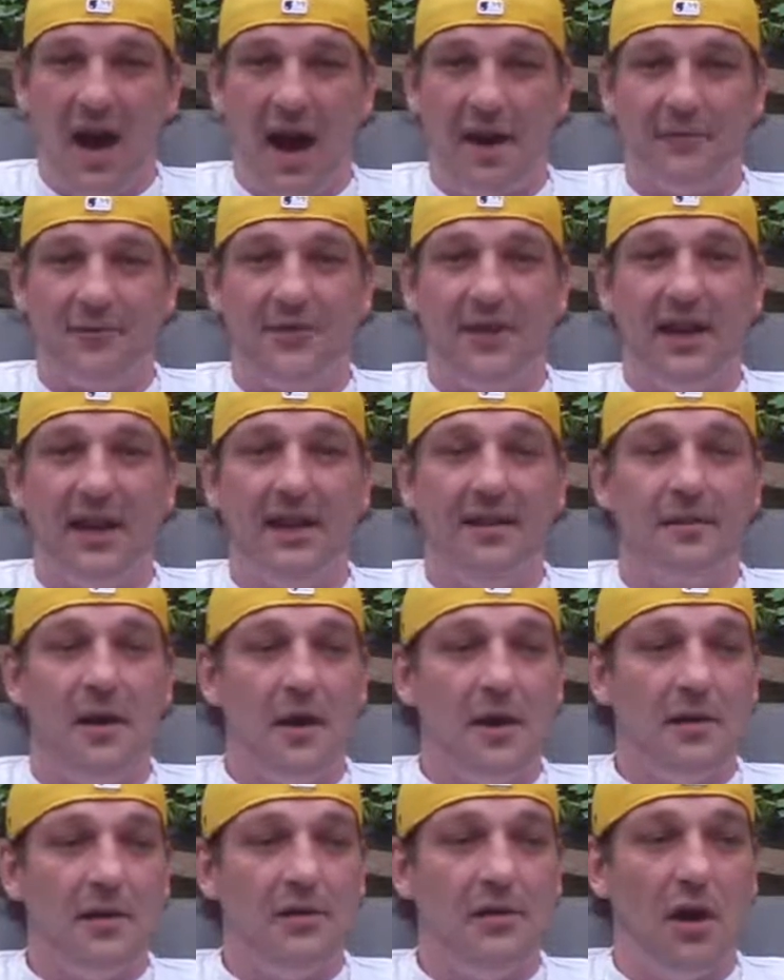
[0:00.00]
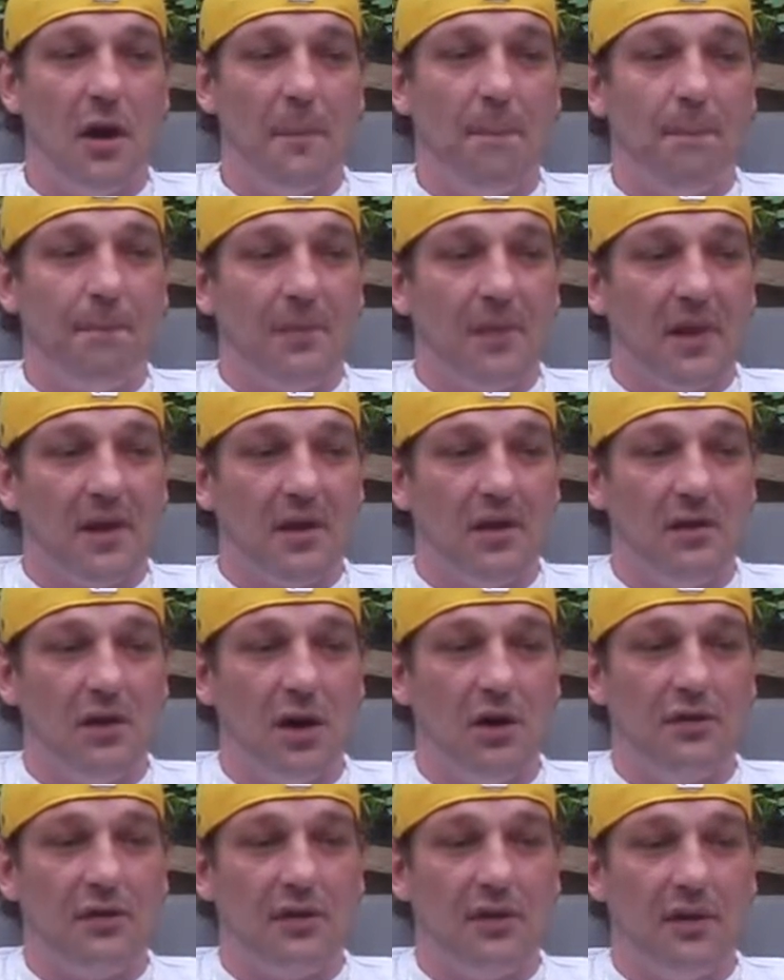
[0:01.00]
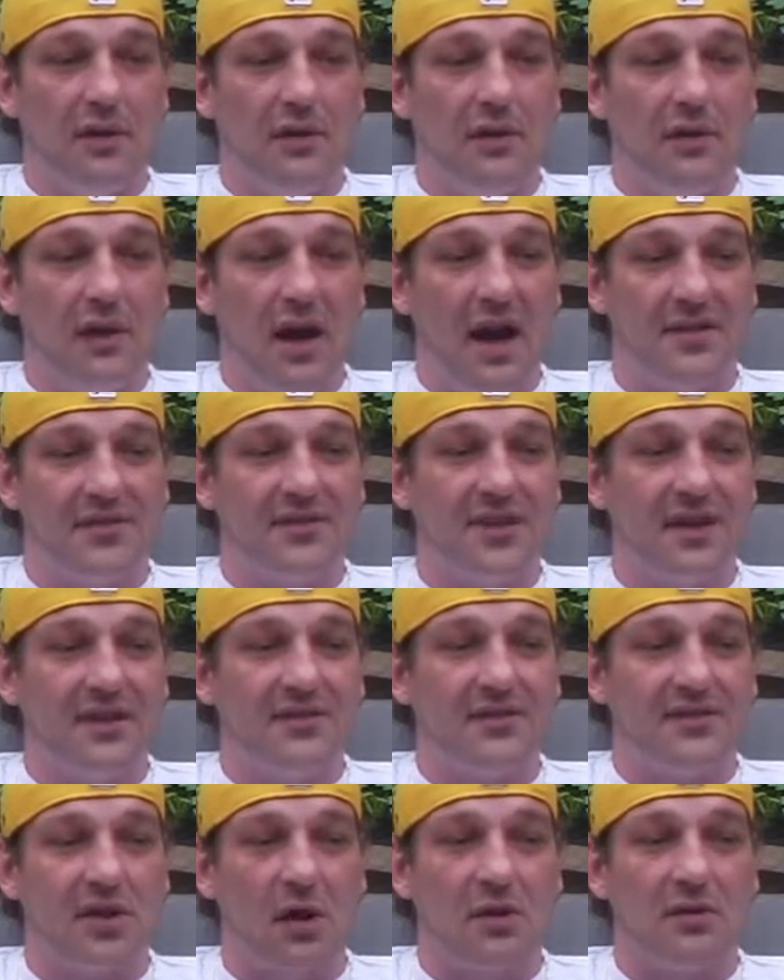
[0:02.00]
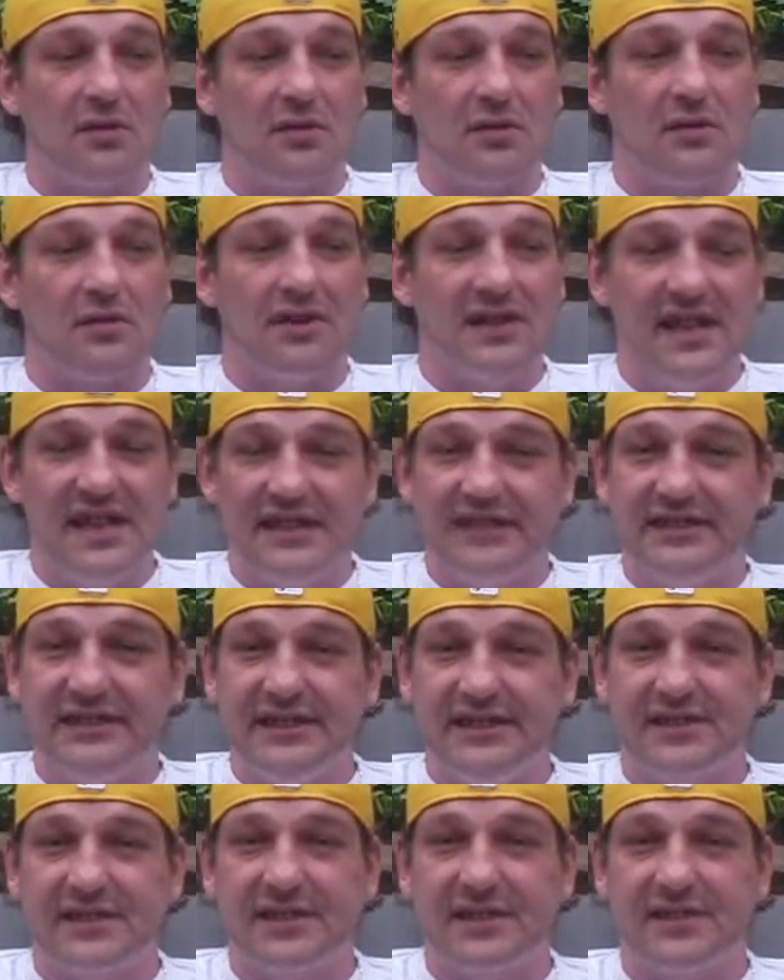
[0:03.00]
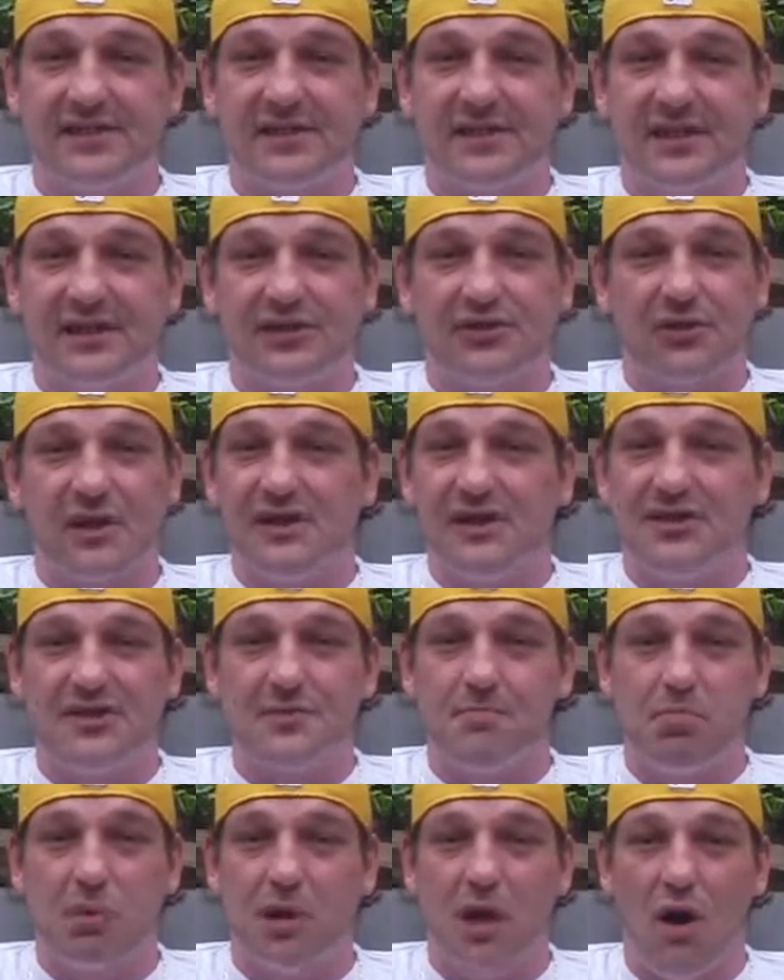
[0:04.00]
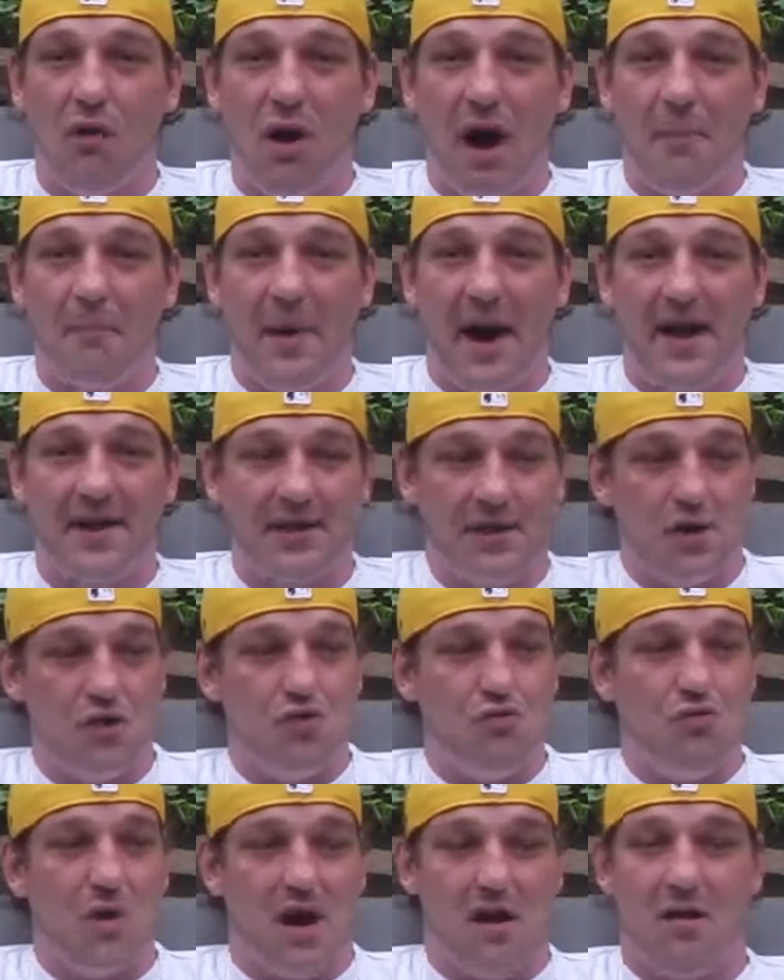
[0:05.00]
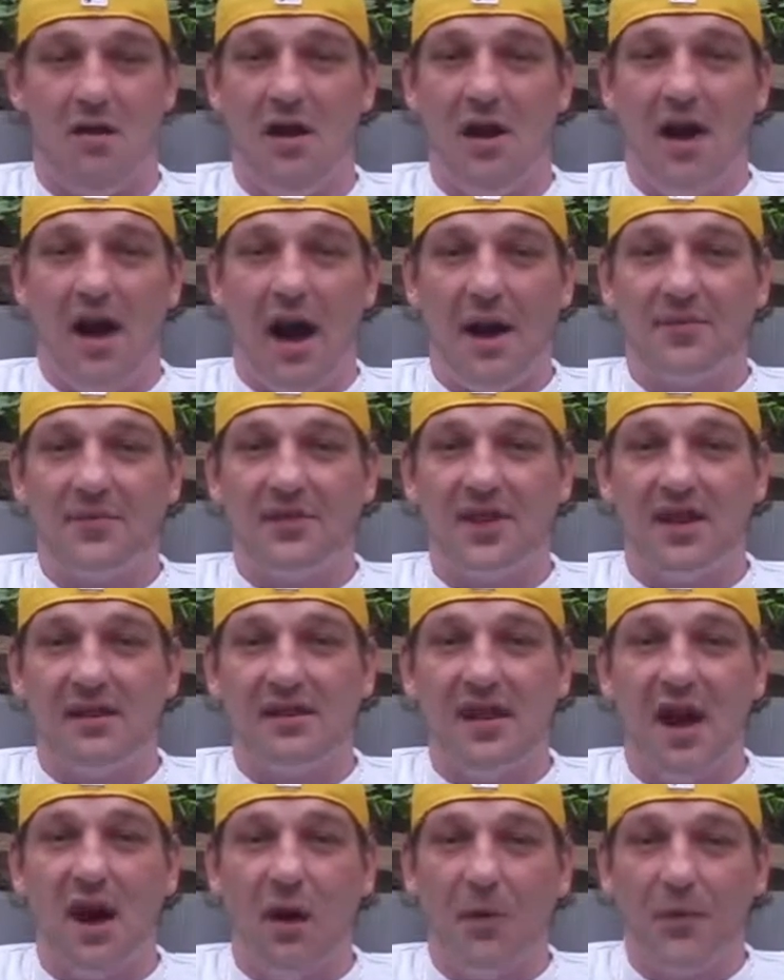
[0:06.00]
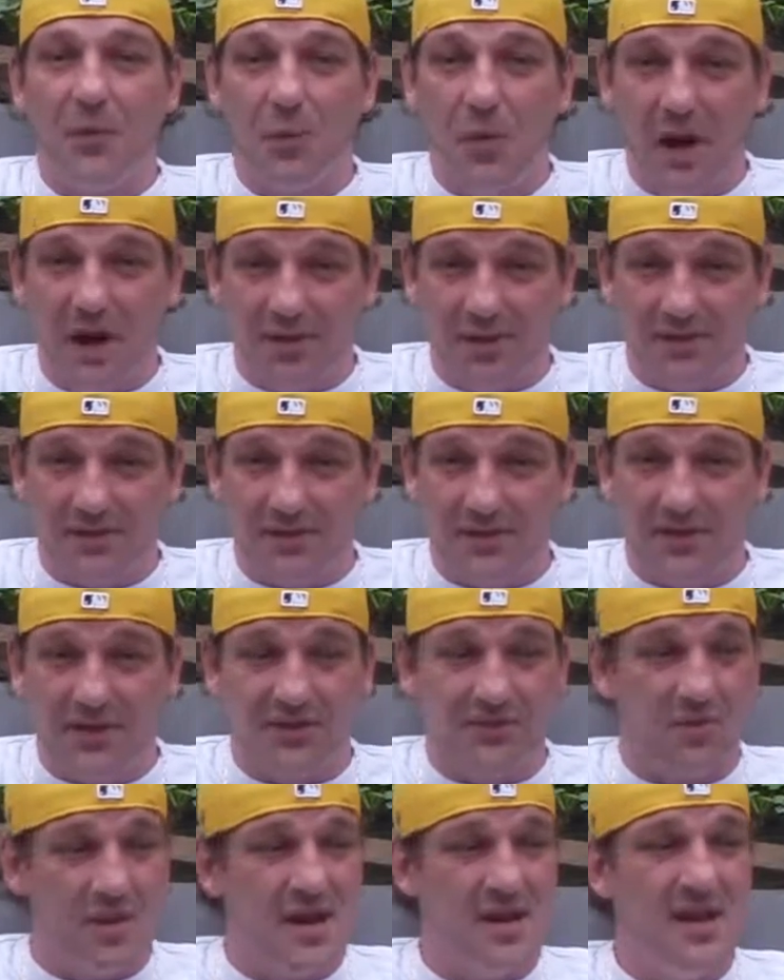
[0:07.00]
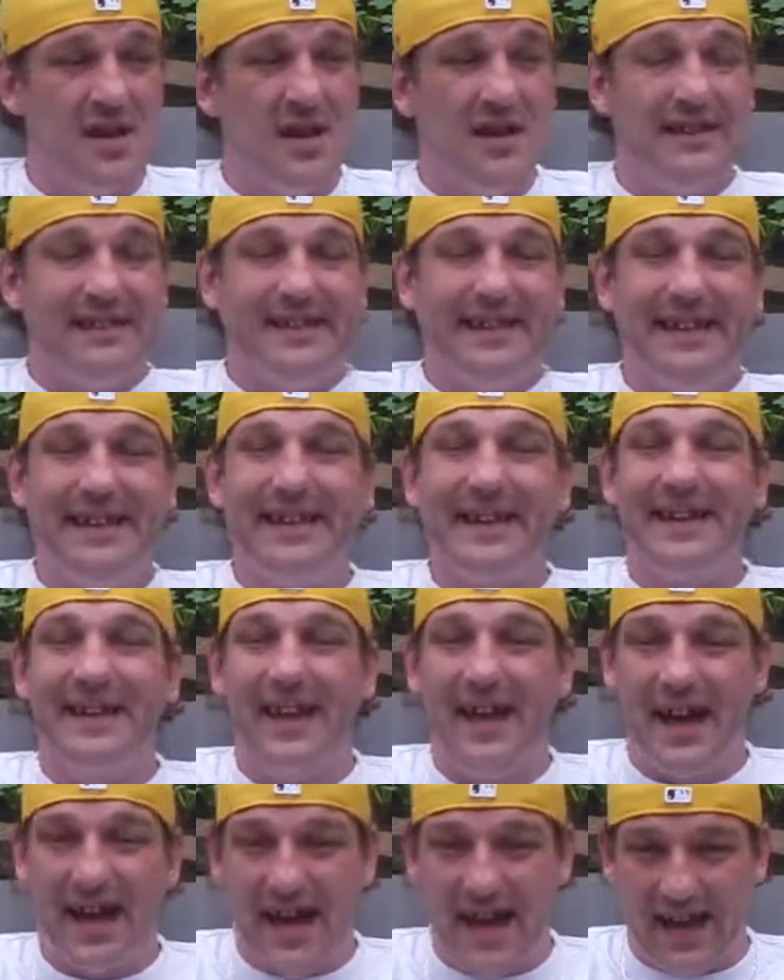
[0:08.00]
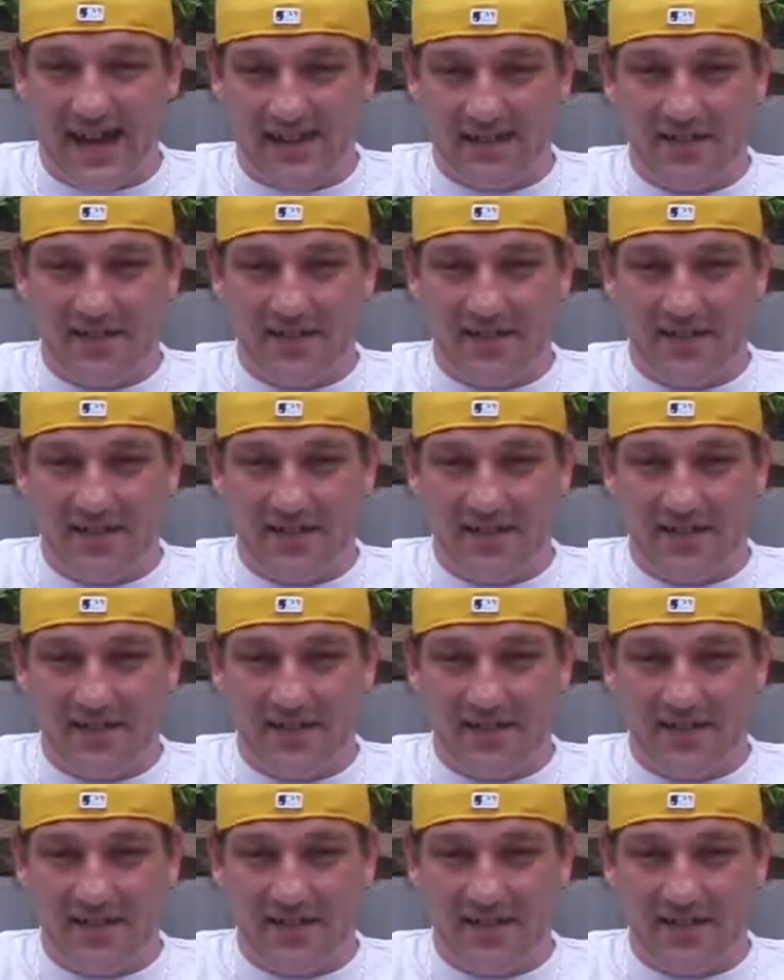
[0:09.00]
I've seen, I've seen certain niches in this industry just blow up out of nowhere. I've seen the health and wellness industry decline.